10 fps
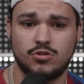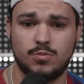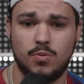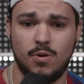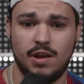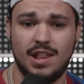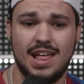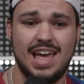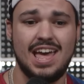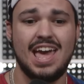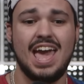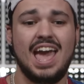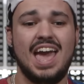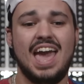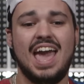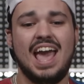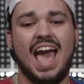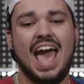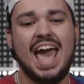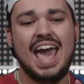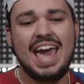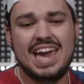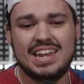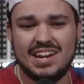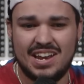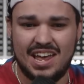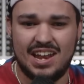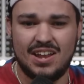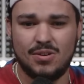point. Hated it